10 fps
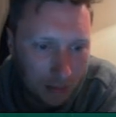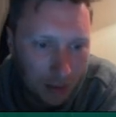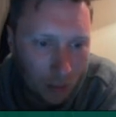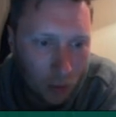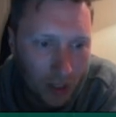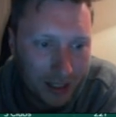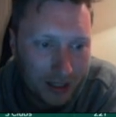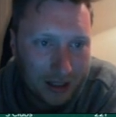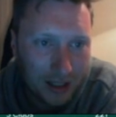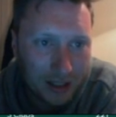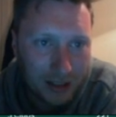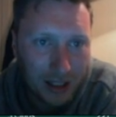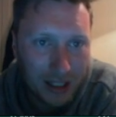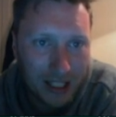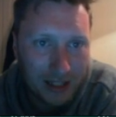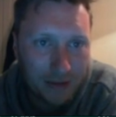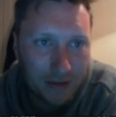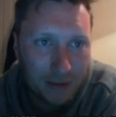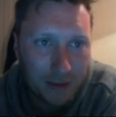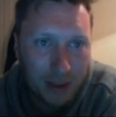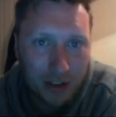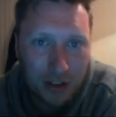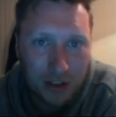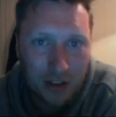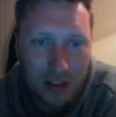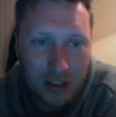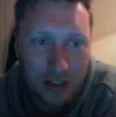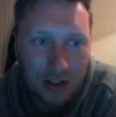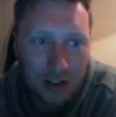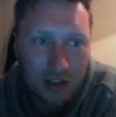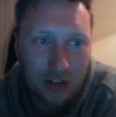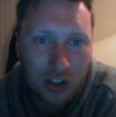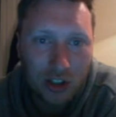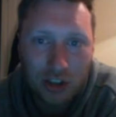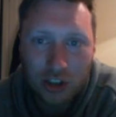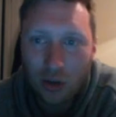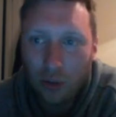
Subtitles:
Matt Wayne has left Manchester United and he's gone to